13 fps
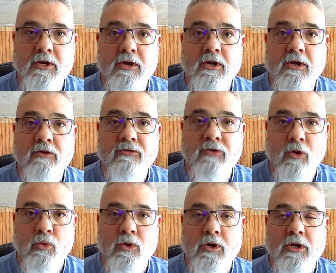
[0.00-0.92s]

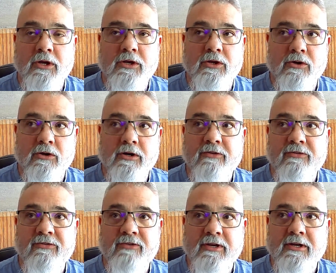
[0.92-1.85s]
So you're going to
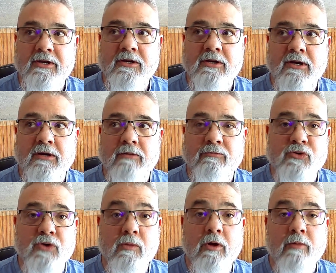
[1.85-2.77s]
see
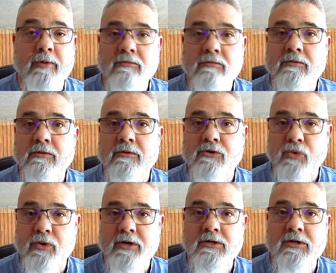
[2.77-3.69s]
drywall mud, the
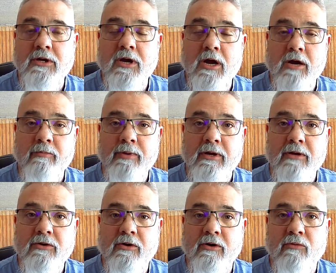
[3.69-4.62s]
joint compound.
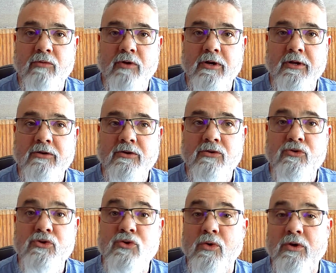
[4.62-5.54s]
You're going to run into
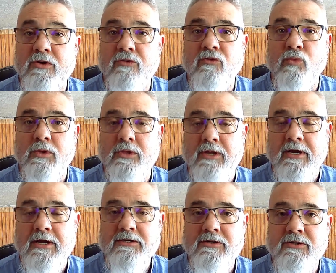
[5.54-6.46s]
shortages with
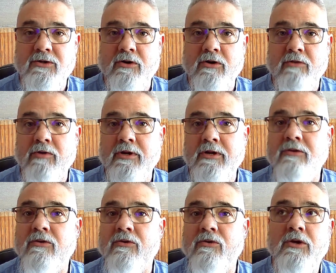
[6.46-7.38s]
that. You're going to run
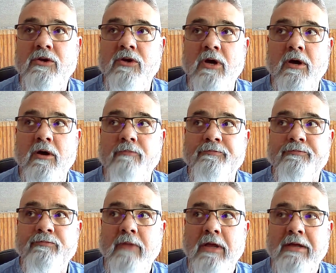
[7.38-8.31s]
into
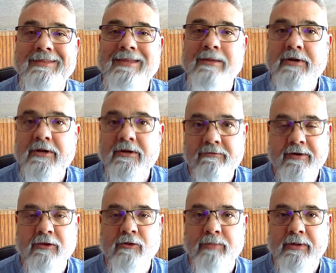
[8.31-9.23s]
limited
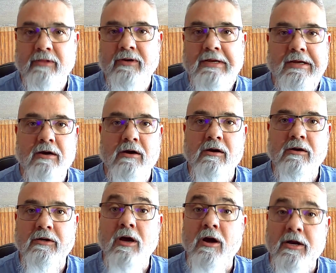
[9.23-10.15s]
availability
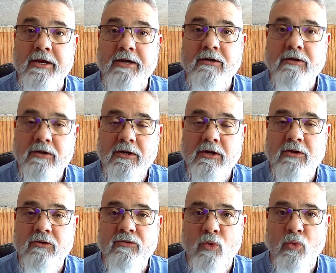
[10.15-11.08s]
on caulking.
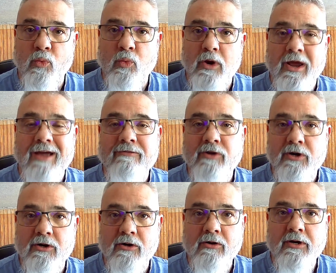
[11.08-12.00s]
So what I've
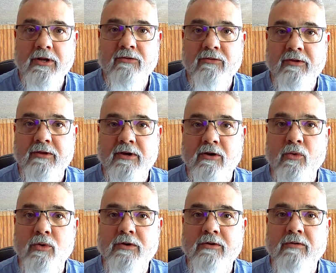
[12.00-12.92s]
heard is that they're
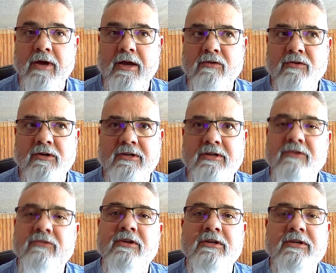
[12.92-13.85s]
going to actually
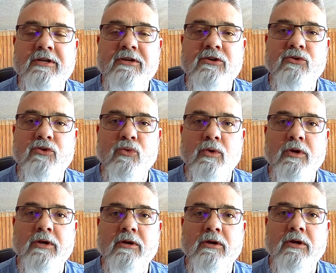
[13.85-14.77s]
discontinue
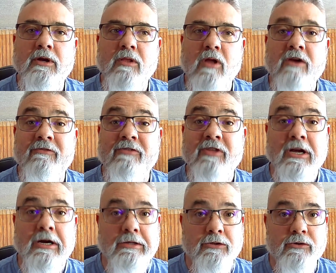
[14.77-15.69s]
doing a lot of the
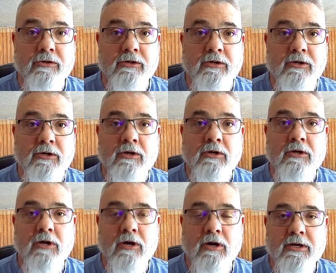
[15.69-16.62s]
colored
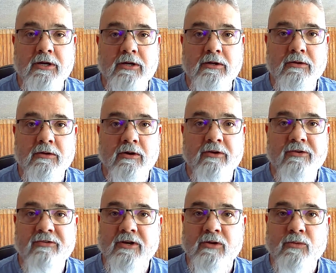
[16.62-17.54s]
caulking, and they're going to
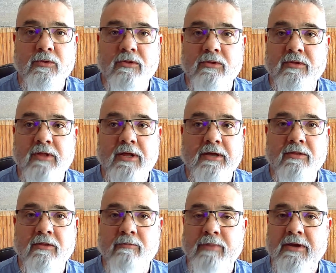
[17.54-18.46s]
stick with like
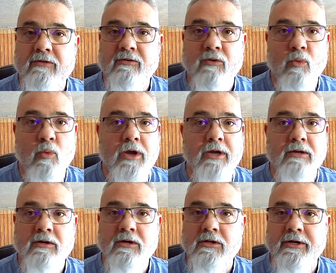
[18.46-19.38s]
the basic white,
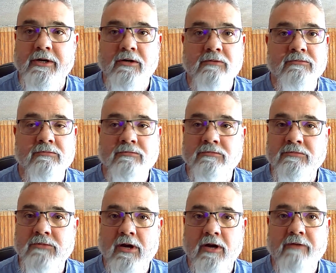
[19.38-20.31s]
clear,
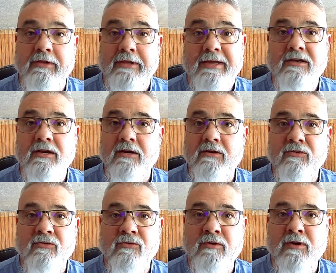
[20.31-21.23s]
kind of a
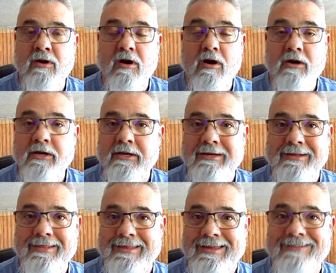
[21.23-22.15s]
latex caulking,
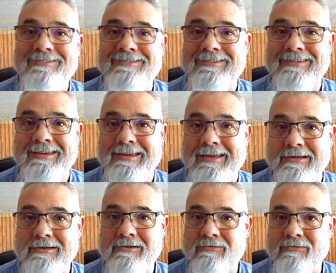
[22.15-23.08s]
and that's
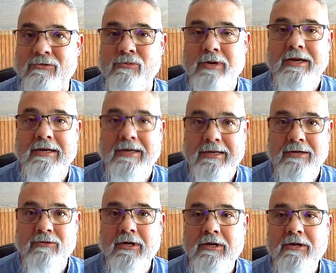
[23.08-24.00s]
it for right
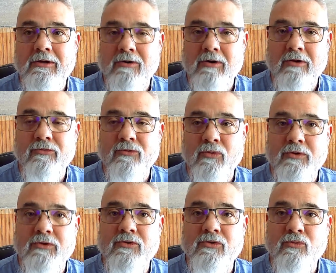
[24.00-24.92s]
now. You're also going
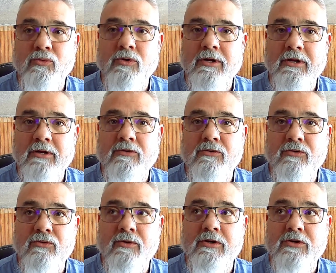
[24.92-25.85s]
to run
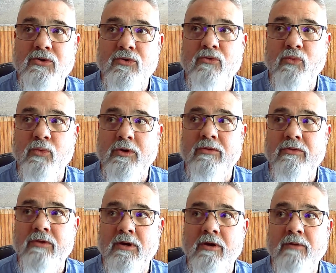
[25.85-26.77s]
into issues with
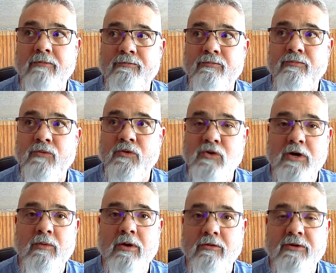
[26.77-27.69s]

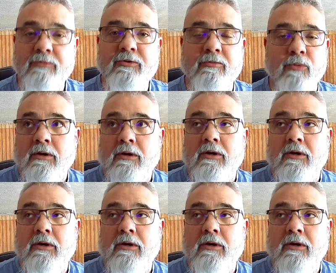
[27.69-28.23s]
drywall, gypsum board.